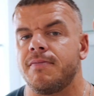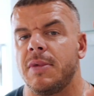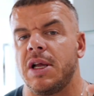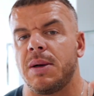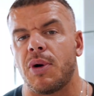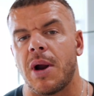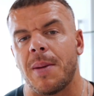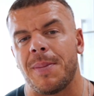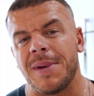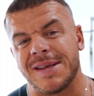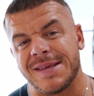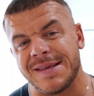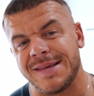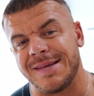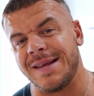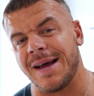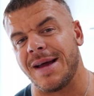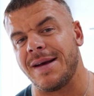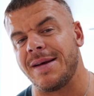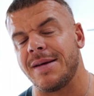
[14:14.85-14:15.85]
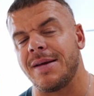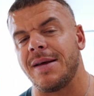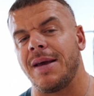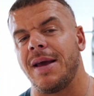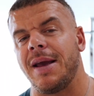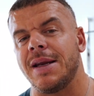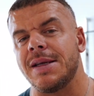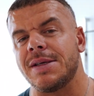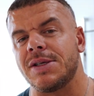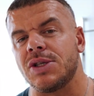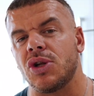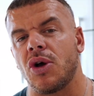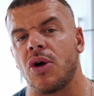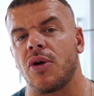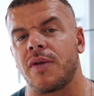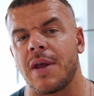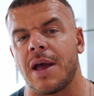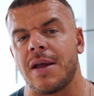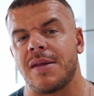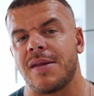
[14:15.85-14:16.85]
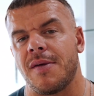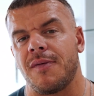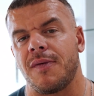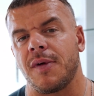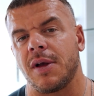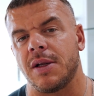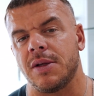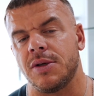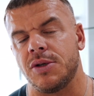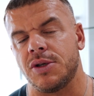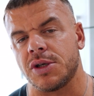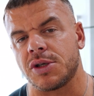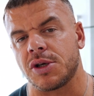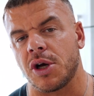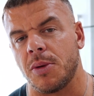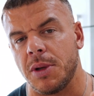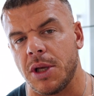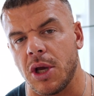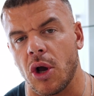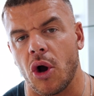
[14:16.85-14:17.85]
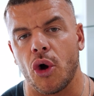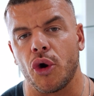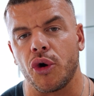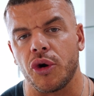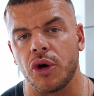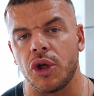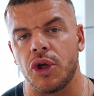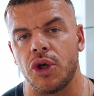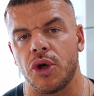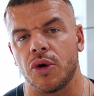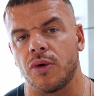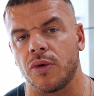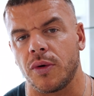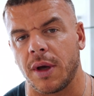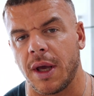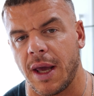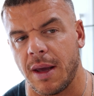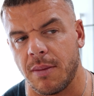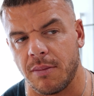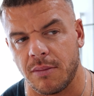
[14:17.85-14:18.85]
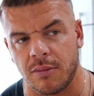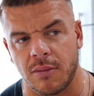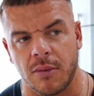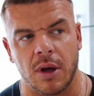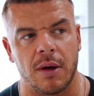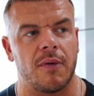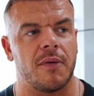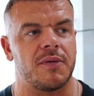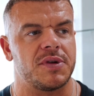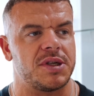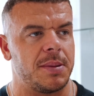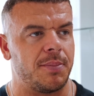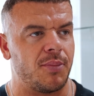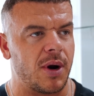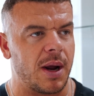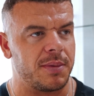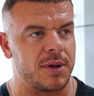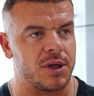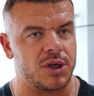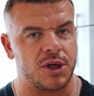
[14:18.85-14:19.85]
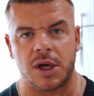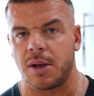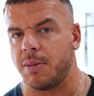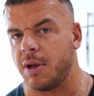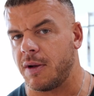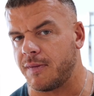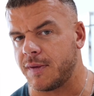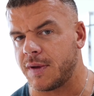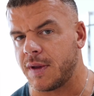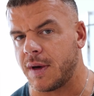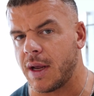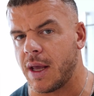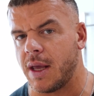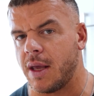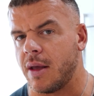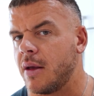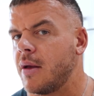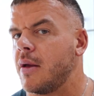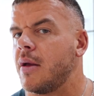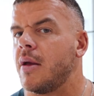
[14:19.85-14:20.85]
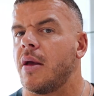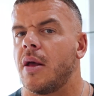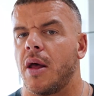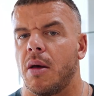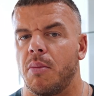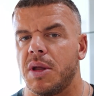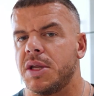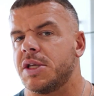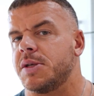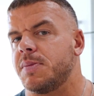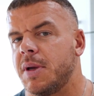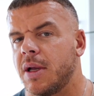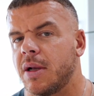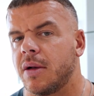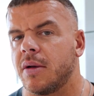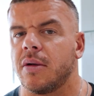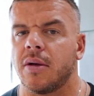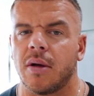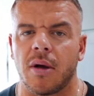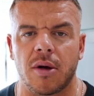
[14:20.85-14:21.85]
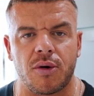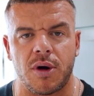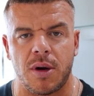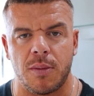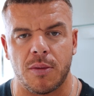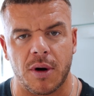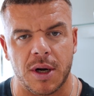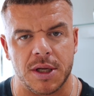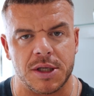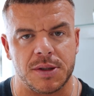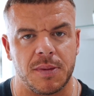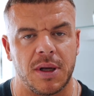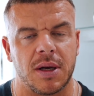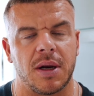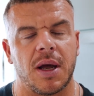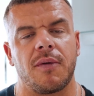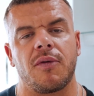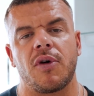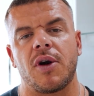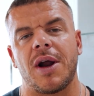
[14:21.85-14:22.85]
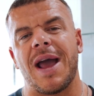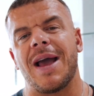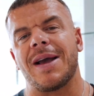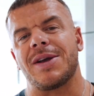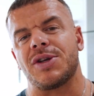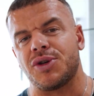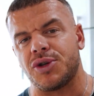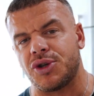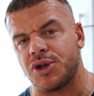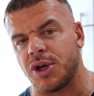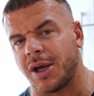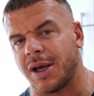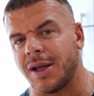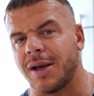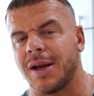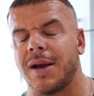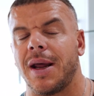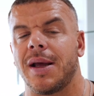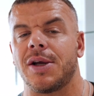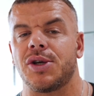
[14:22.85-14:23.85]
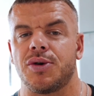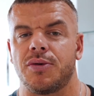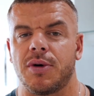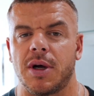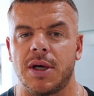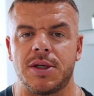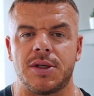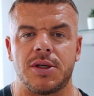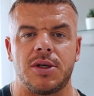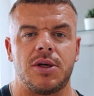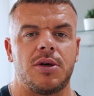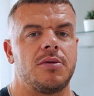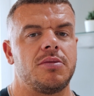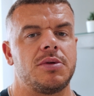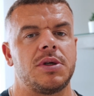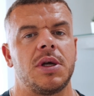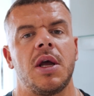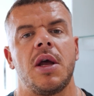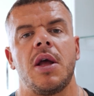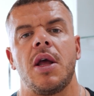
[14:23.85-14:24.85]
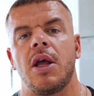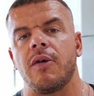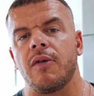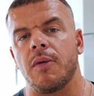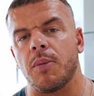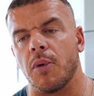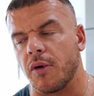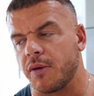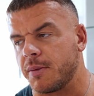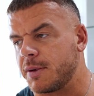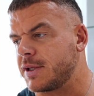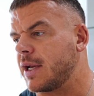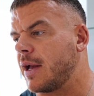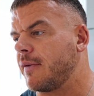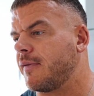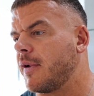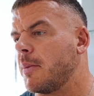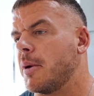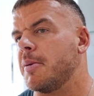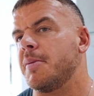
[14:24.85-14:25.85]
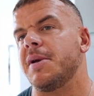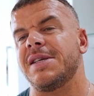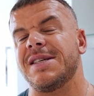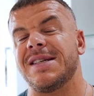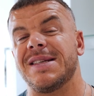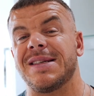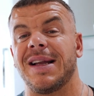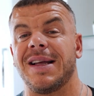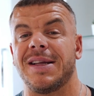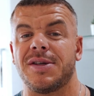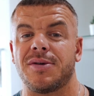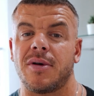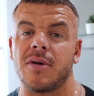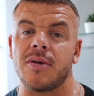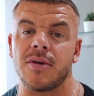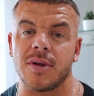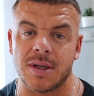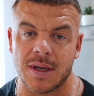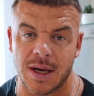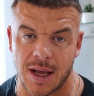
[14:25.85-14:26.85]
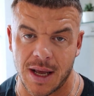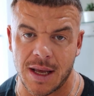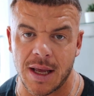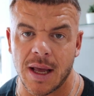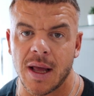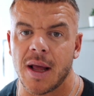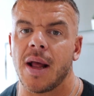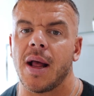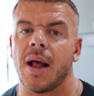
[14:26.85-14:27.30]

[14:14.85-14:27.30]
Meal prep is done. It is not that difficult. You just got to be on your game. I've obviously prepped a chicken meal for today, a mince meal, a cream of rice meal. I've got extra chicken and extra rice to use for both myself and my missus later on today,